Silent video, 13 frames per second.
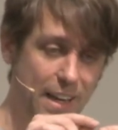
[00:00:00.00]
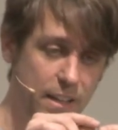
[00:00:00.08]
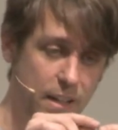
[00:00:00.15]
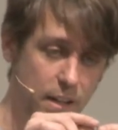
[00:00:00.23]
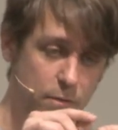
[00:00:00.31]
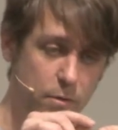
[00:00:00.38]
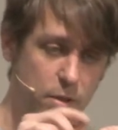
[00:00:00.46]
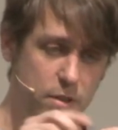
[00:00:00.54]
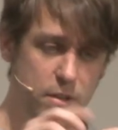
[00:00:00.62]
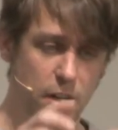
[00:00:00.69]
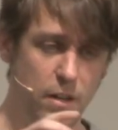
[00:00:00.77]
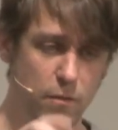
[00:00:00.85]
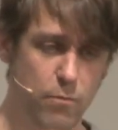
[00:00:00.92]
And the
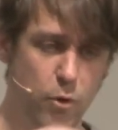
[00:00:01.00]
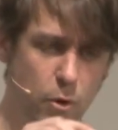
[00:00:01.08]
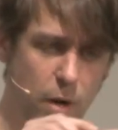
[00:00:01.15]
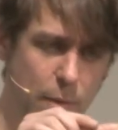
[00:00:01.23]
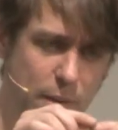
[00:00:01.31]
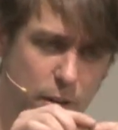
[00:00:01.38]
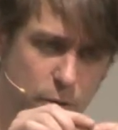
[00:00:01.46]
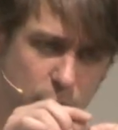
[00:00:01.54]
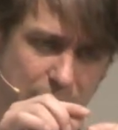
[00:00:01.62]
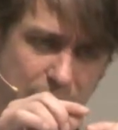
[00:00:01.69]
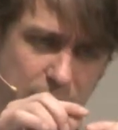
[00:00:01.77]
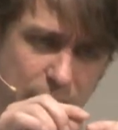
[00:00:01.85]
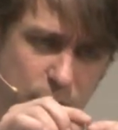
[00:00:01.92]
start of programming, you
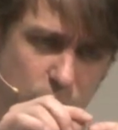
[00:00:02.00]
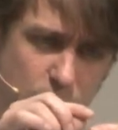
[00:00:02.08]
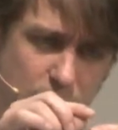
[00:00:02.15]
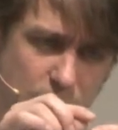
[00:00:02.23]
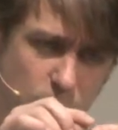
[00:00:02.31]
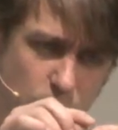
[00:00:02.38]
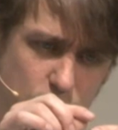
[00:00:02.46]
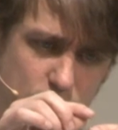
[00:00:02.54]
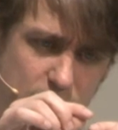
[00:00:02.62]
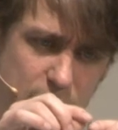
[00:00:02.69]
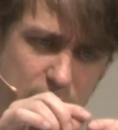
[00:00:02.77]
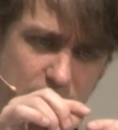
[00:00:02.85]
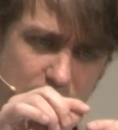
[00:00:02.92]
have to get over
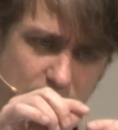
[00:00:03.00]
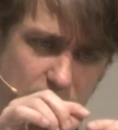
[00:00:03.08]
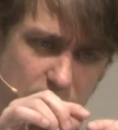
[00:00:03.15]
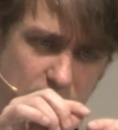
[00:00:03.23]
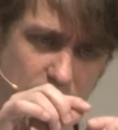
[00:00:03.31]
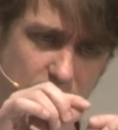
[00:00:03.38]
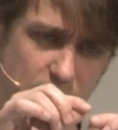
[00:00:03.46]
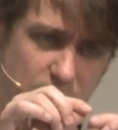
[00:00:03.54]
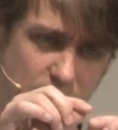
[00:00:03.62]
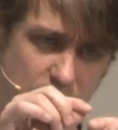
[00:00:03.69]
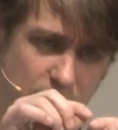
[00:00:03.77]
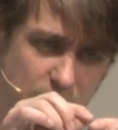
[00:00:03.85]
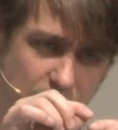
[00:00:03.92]
this little
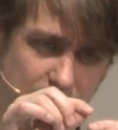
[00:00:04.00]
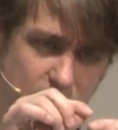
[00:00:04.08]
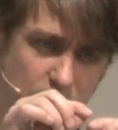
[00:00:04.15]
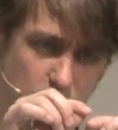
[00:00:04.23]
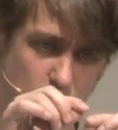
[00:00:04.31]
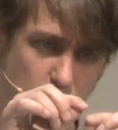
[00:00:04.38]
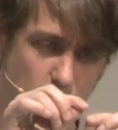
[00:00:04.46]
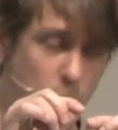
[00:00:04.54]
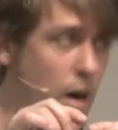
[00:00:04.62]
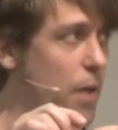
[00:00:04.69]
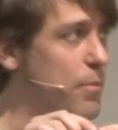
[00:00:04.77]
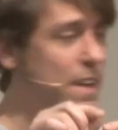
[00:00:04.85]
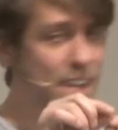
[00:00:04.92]

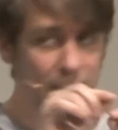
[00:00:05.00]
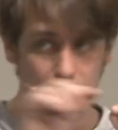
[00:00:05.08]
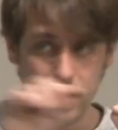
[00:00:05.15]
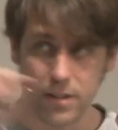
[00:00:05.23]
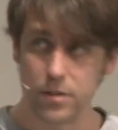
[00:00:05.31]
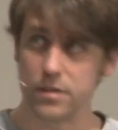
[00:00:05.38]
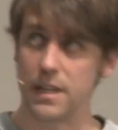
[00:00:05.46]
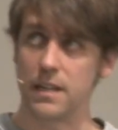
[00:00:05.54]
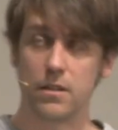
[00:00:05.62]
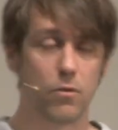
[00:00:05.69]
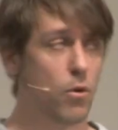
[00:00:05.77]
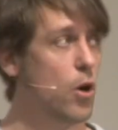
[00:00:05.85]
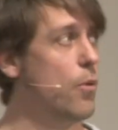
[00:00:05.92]
bump, and then you just can
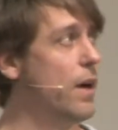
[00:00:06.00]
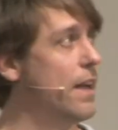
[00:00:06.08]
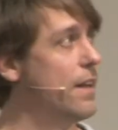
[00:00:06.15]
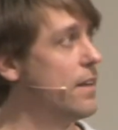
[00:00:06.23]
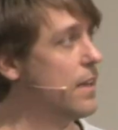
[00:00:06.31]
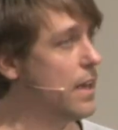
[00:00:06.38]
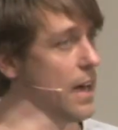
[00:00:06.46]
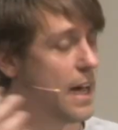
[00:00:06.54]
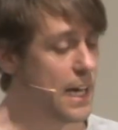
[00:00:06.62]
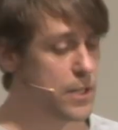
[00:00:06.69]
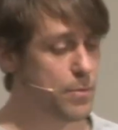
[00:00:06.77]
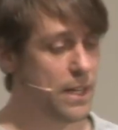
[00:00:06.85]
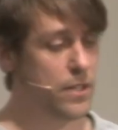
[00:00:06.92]
grow and
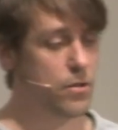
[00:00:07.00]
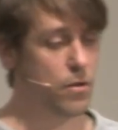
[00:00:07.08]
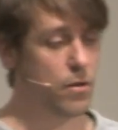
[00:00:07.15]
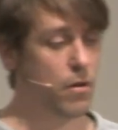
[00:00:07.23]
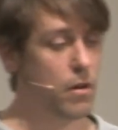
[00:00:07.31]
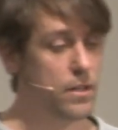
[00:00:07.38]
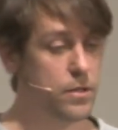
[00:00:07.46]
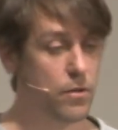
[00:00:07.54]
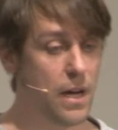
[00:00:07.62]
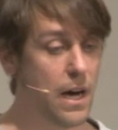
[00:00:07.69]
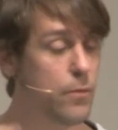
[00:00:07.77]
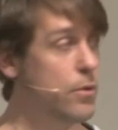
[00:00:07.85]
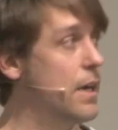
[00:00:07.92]
expand your knowledge on
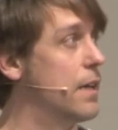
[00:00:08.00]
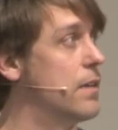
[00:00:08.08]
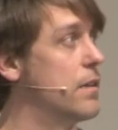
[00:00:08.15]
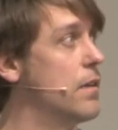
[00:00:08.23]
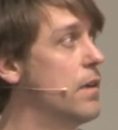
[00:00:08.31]
how you can